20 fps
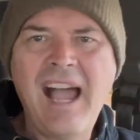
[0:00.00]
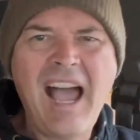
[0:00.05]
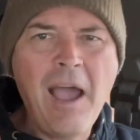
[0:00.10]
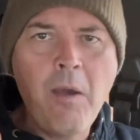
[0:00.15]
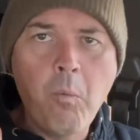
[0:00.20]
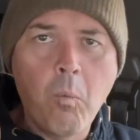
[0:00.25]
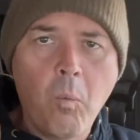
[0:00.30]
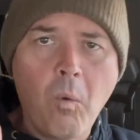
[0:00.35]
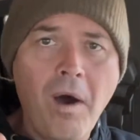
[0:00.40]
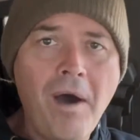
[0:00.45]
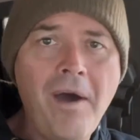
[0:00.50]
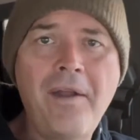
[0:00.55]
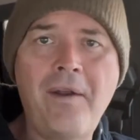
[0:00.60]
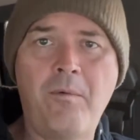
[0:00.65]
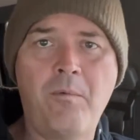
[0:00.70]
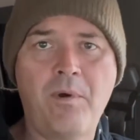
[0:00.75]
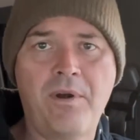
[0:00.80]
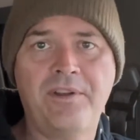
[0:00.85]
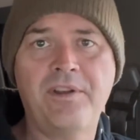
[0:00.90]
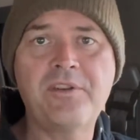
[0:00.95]
I want
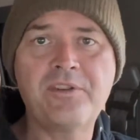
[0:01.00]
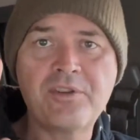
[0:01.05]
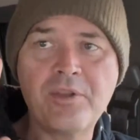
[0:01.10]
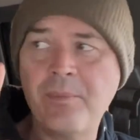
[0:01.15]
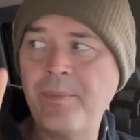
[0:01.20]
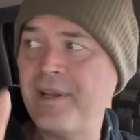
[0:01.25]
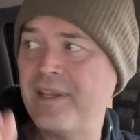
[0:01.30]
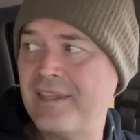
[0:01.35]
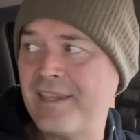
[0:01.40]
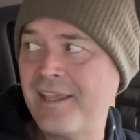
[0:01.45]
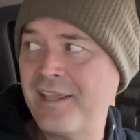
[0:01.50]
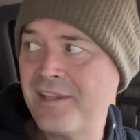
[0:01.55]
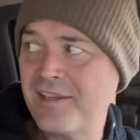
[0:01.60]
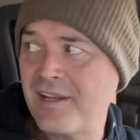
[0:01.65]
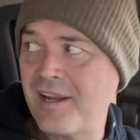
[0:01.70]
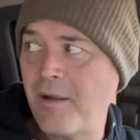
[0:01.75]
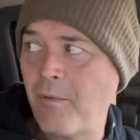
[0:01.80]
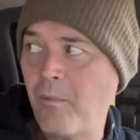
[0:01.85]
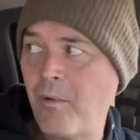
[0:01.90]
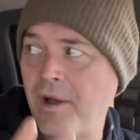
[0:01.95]
to work. There's so many things
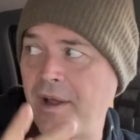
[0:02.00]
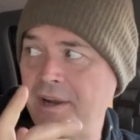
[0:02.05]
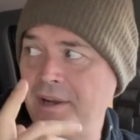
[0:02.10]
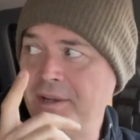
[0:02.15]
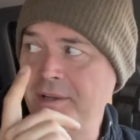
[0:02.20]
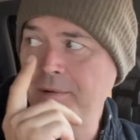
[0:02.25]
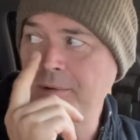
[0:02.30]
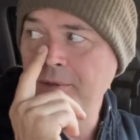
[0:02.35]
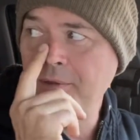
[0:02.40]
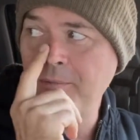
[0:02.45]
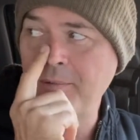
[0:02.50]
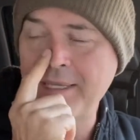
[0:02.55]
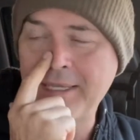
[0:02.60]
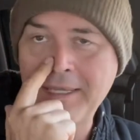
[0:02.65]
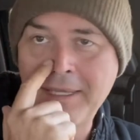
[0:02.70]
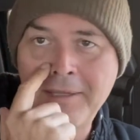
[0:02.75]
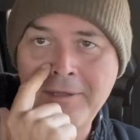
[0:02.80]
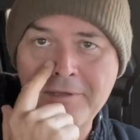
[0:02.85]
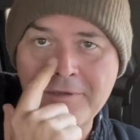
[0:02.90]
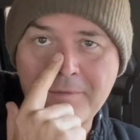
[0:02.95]
that I want to do on the
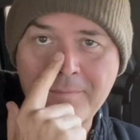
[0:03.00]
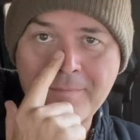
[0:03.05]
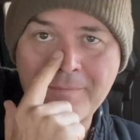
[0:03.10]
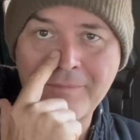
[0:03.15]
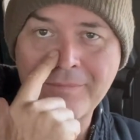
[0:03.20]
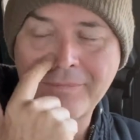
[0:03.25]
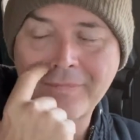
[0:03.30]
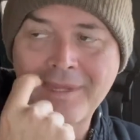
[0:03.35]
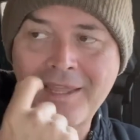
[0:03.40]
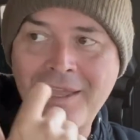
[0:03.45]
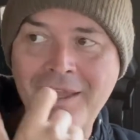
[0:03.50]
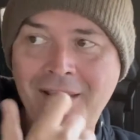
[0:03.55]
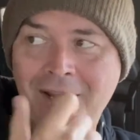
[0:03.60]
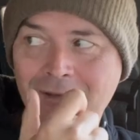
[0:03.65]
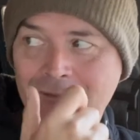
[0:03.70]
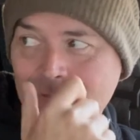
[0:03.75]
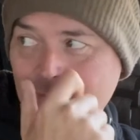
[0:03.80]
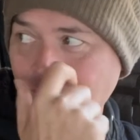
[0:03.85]
weekends, and